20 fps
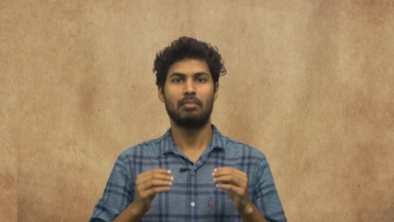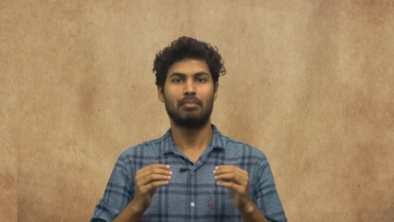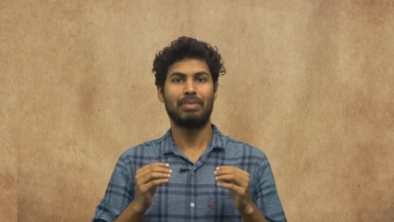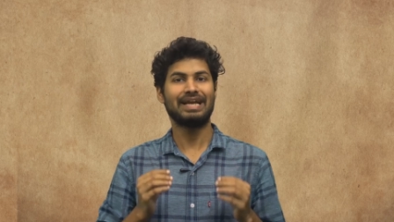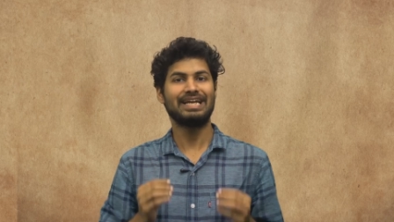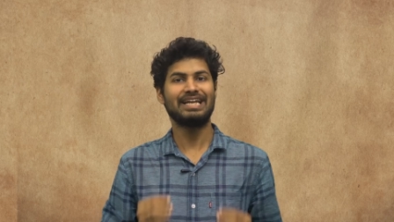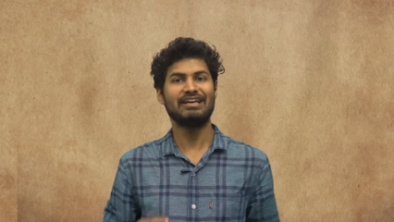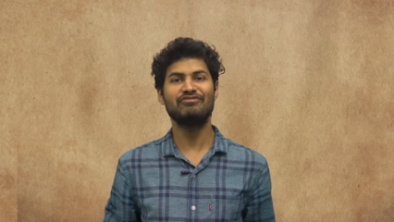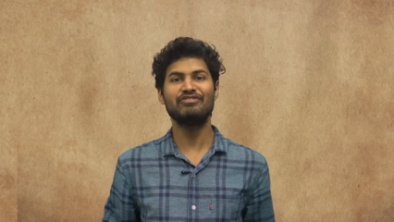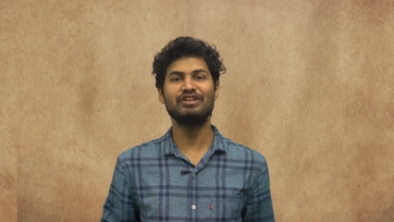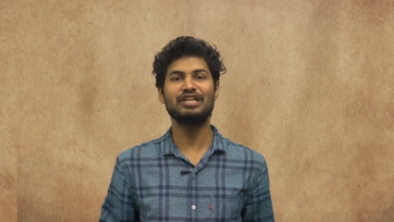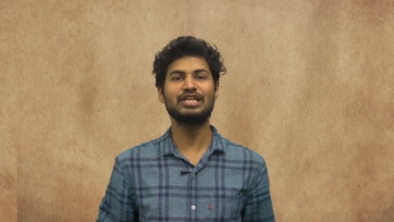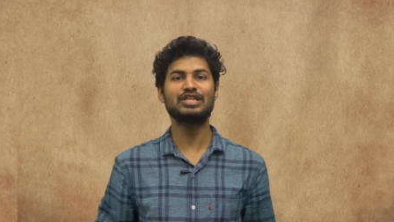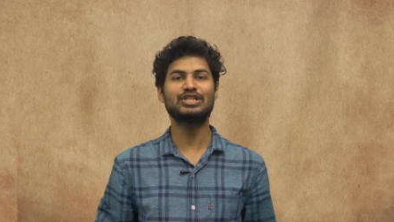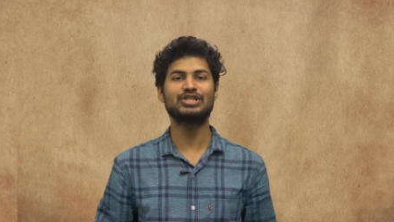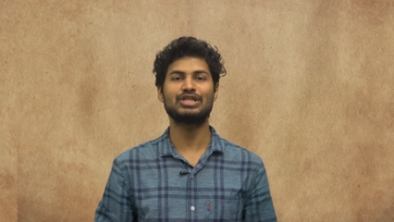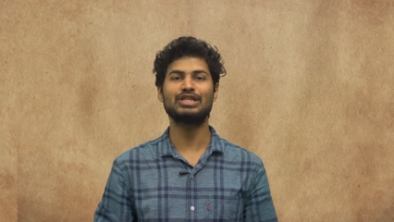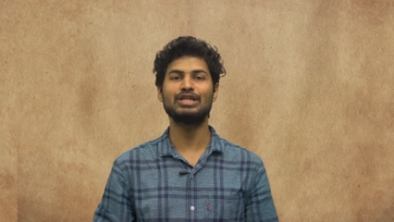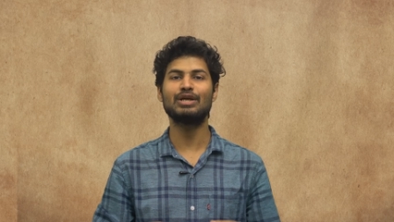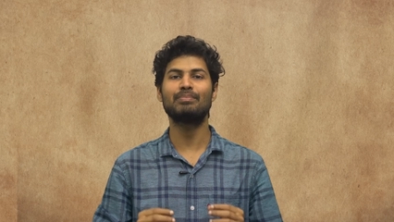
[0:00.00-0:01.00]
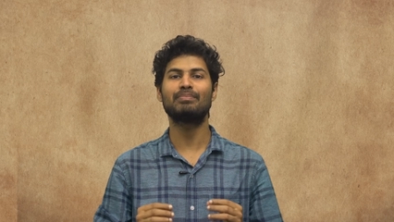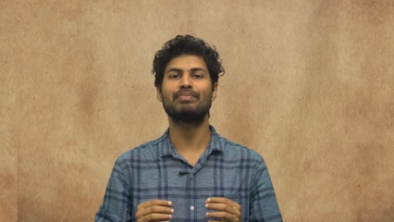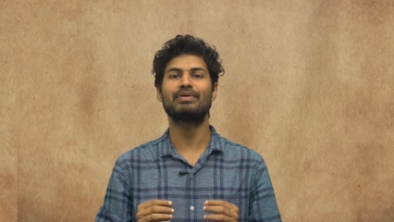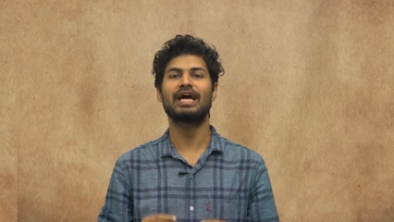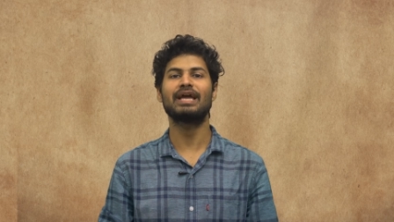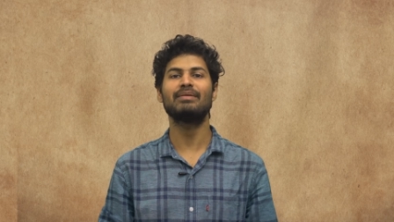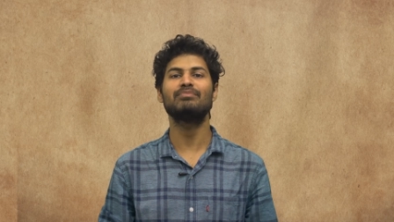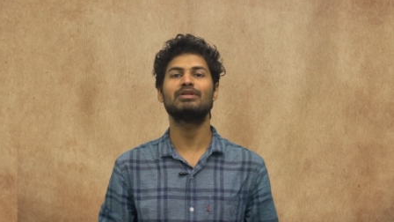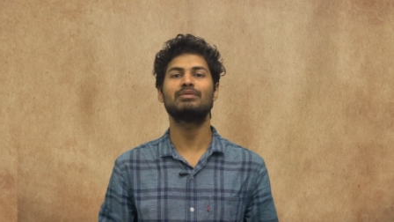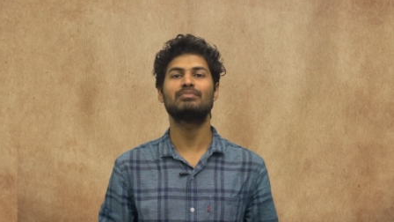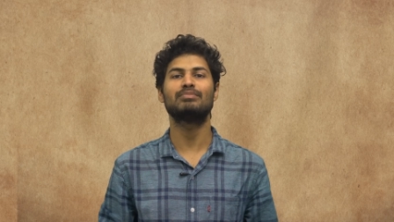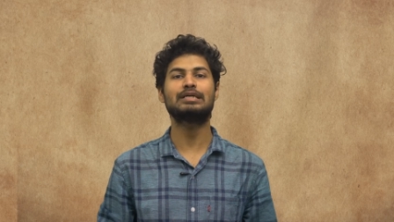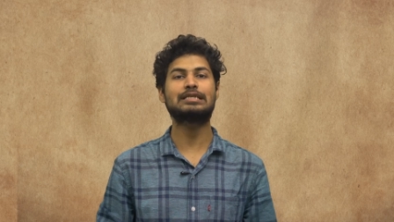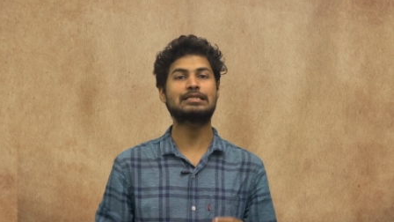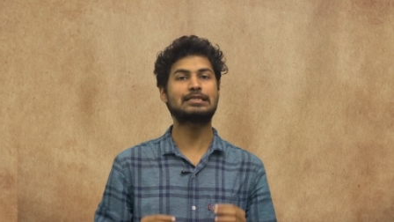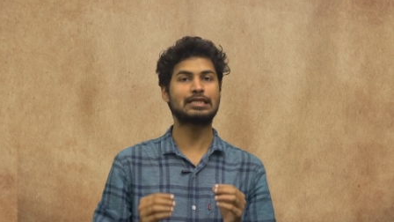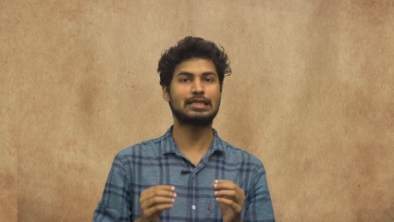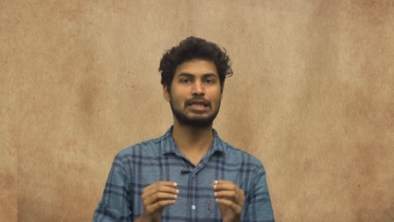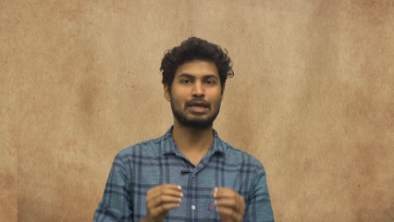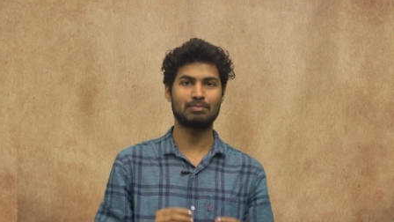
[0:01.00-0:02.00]
By definition, a prime number
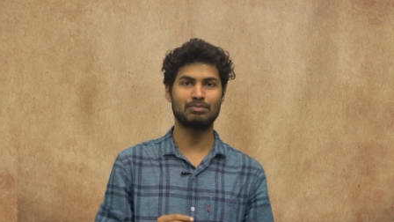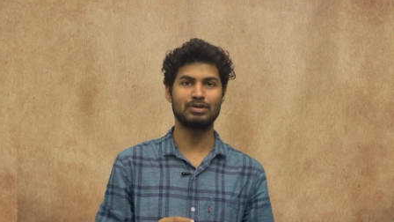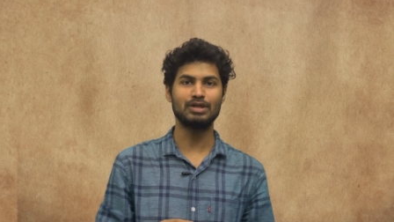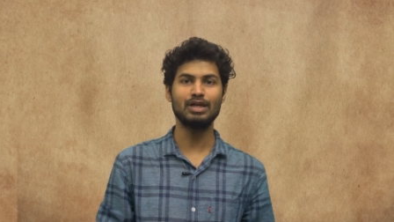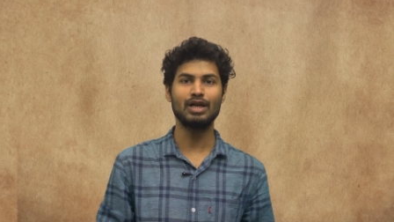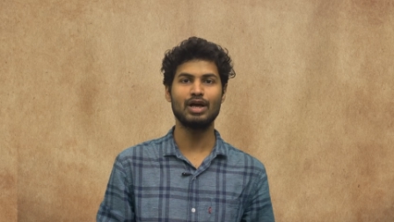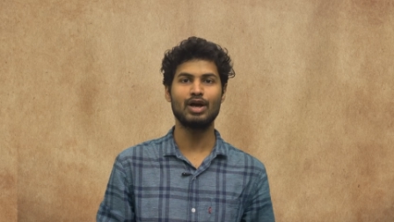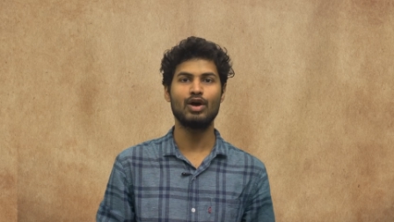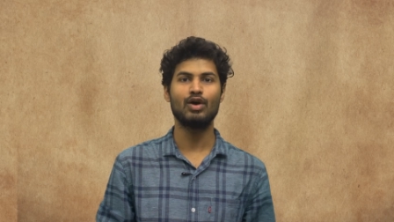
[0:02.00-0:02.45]
is a number